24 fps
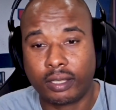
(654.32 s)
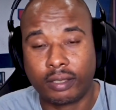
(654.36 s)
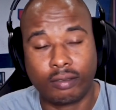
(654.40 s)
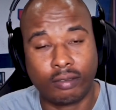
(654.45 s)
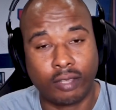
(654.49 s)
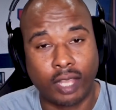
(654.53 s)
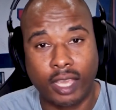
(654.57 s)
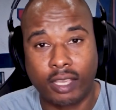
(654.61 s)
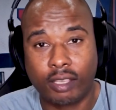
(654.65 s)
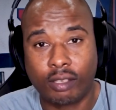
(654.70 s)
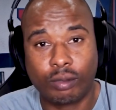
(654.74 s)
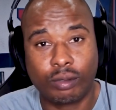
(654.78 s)

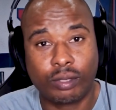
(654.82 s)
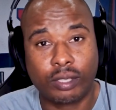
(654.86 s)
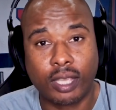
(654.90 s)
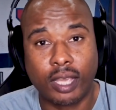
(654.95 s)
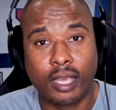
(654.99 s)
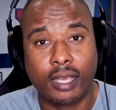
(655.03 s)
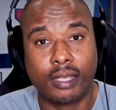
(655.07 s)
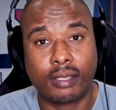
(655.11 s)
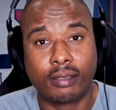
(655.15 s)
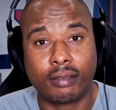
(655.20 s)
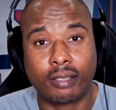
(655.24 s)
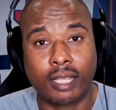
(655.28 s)
like you
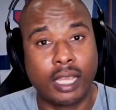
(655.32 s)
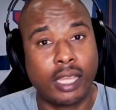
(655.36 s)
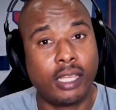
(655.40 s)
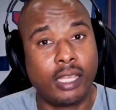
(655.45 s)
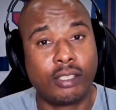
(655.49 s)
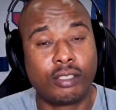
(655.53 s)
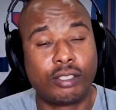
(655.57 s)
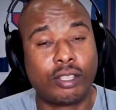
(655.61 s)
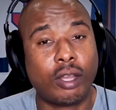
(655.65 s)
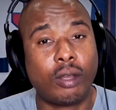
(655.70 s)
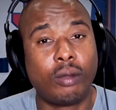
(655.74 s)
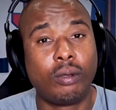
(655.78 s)
say,
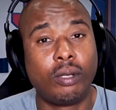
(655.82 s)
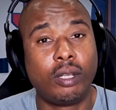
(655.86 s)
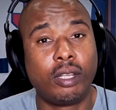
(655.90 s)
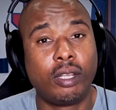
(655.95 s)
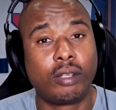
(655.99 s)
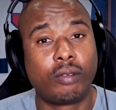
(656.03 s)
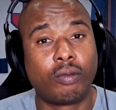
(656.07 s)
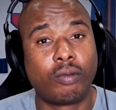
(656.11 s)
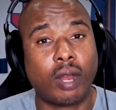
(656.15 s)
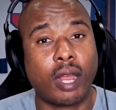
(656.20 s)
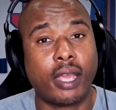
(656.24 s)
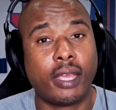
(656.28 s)
things don't
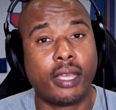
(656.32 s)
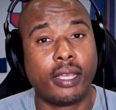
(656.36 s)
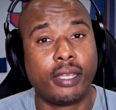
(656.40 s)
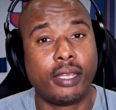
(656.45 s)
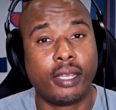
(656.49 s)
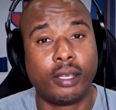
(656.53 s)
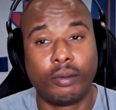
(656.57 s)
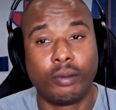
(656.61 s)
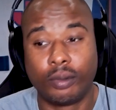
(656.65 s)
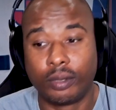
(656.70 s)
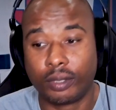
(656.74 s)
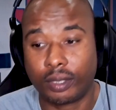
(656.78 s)
look right.
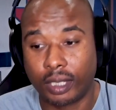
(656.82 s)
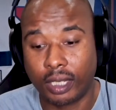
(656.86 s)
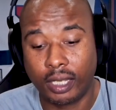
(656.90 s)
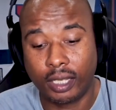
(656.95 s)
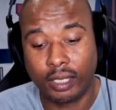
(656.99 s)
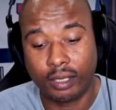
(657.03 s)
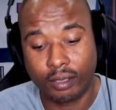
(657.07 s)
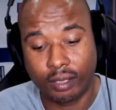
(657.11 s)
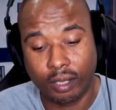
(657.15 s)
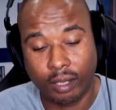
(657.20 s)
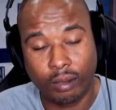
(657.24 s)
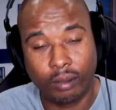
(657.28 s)
And when
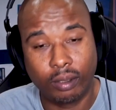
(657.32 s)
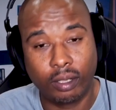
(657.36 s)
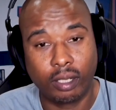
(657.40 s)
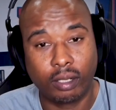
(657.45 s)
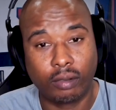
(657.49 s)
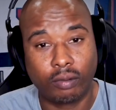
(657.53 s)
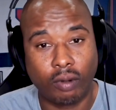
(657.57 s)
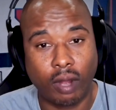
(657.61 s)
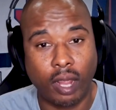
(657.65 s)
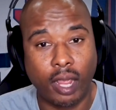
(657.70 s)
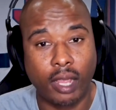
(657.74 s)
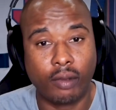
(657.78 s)
things don't look
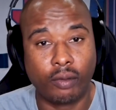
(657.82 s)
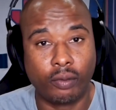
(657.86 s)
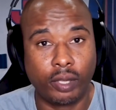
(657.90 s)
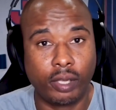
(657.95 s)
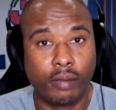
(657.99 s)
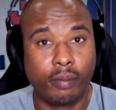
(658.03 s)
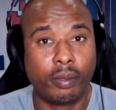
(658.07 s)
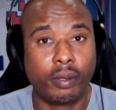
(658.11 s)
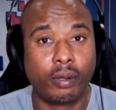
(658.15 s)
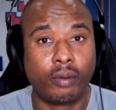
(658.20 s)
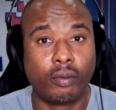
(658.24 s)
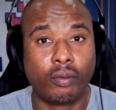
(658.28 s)
right,
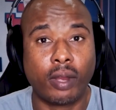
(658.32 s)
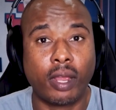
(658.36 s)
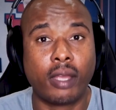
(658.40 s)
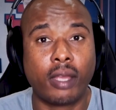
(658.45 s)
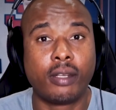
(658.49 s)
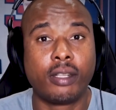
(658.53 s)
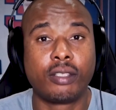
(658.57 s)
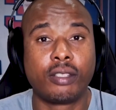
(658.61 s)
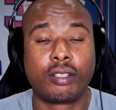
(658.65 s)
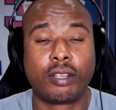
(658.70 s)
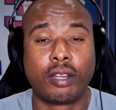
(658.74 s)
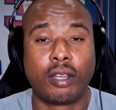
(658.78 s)
we've been around
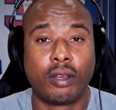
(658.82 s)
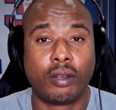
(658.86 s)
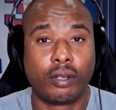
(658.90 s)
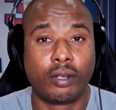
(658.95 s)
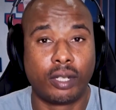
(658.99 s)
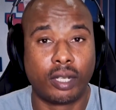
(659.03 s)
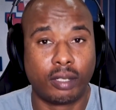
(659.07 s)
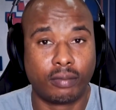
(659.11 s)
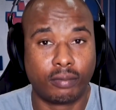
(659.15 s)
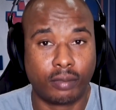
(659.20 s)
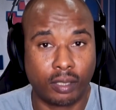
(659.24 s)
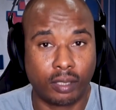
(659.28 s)
this long
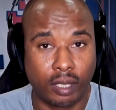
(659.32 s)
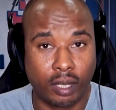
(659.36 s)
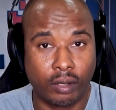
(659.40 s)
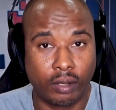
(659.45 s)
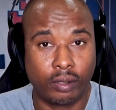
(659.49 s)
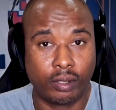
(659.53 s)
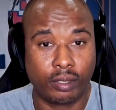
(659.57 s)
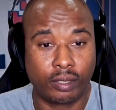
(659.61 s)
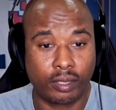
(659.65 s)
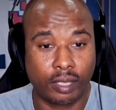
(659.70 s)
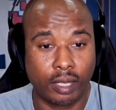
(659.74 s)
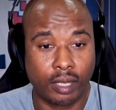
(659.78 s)
enough to know
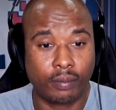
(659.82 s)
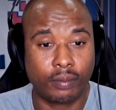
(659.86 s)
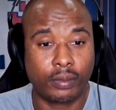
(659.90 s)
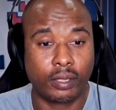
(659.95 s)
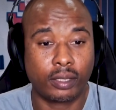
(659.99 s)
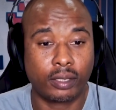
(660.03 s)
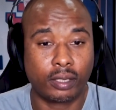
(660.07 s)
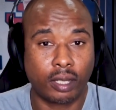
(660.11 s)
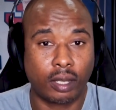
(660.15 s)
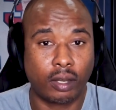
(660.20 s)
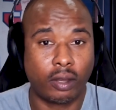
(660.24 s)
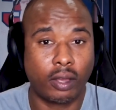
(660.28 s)
that
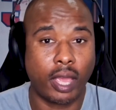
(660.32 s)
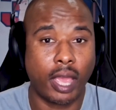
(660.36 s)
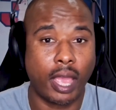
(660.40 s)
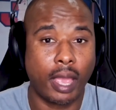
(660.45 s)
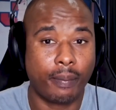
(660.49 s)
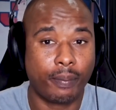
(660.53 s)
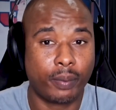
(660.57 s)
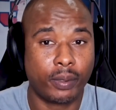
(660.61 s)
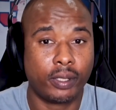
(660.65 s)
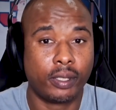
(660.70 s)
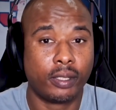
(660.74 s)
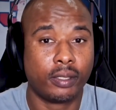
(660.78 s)
something's gonna
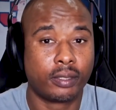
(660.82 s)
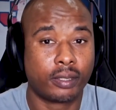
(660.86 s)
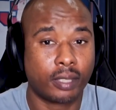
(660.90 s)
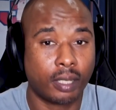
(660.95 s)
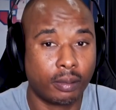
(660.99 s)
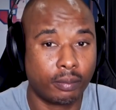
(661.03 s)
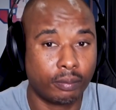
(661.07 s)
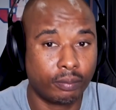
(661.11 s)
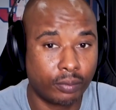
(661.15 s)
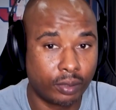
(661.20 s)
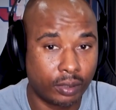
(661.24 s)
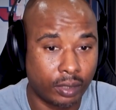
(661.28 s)
happen, and
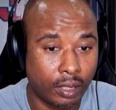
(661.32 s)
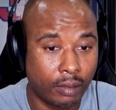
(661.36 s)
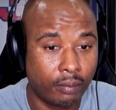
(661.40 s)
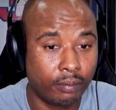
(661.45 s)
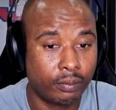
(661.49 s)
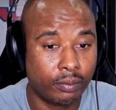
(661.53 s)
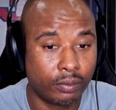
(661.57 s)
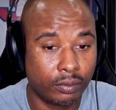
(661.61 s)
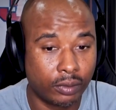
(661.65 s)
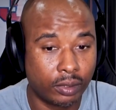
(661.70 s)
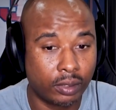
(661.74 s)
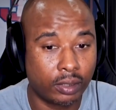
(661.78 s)

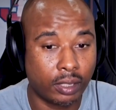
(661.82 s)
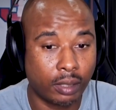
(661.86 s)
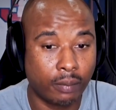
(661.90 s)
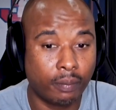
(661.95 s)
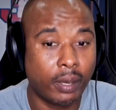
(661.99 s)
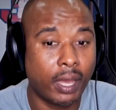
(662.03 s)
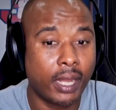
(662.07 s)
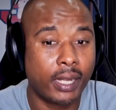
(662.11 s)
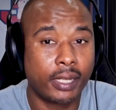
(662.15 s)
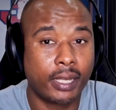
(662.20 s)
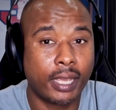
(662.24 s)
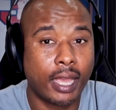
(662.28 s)

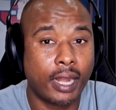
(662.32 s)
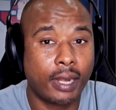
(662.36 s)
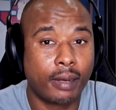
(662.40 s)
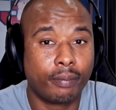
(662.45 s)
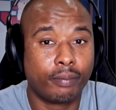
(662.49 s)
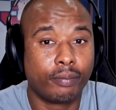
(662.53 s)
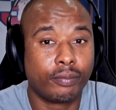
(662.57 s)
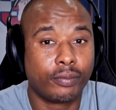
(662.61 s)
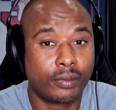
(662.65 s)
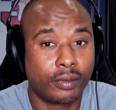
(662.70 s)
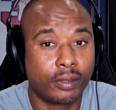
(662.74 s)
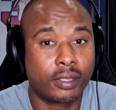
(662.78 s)
somebody gotta,
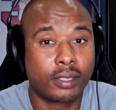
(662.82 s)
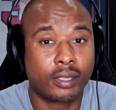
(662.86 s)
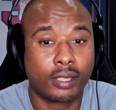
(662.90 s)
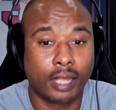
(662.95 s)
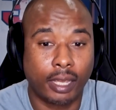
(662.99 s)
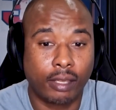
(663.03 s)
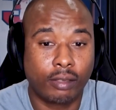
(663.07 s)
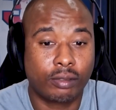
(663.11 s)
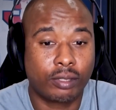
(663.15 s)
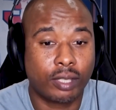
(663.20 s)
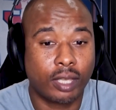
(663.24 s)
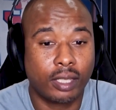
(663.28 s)

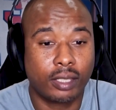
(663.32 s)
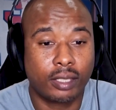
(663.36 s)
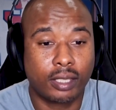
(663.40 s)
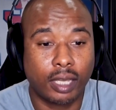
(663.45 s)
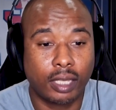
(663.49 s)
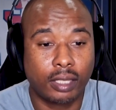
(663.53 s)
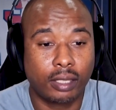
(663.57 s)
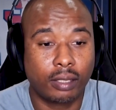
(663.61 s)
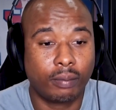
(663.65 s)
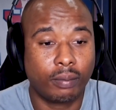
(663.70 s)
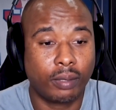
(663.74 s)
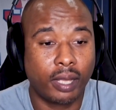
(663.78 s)
like you say,
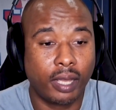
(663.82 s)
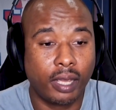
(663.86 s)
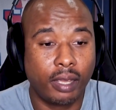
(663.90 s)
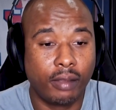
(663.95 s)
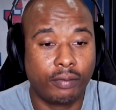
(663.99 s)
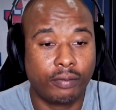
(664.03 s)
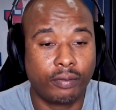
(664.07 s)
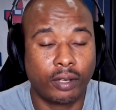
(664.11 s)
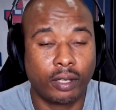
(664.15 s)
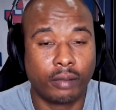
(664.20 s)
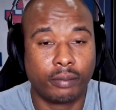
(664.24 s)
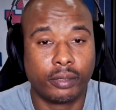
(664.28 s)
take the blade
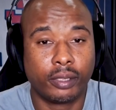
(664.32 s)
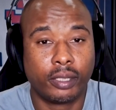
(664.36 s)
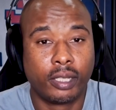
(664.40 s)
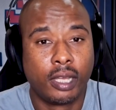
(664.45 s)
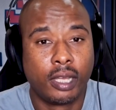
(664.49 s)
from